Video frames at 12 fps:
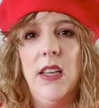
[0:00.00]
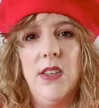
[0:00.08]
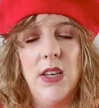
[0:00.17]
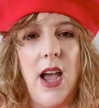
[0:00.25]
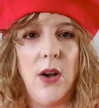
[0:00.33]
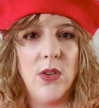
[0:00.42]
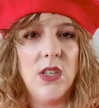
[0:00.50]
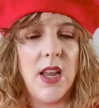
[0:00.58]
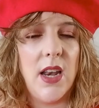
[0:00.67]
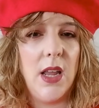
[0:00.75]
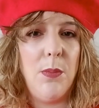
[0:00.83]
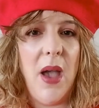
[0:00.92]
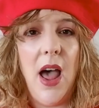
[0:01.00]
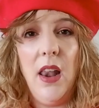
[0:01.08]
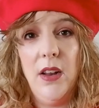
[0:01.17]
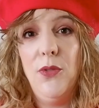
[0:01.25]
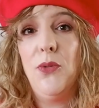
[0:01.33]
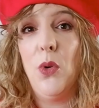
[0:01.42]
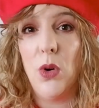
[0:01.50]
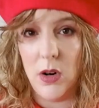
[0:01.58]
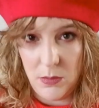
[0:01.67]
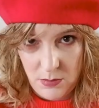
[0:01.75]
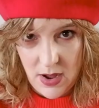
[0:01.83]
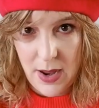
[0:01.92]
is an outstanding palette
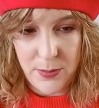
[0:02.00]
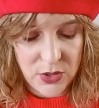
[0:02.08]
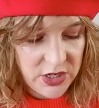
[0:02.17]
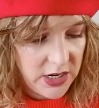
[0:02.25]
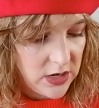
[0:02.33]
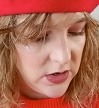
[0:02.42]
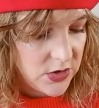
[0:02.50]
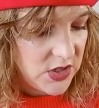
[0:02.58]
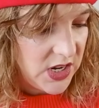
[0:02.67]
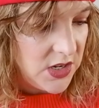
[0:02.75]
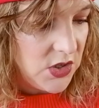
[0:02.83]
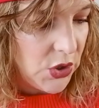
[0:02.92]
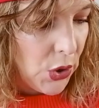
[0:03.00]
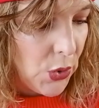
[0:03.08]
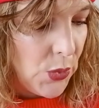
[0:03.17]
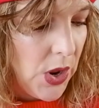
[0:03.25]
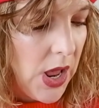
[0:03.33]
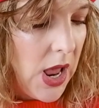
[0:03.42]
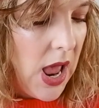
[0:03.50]
for my particular skin tone,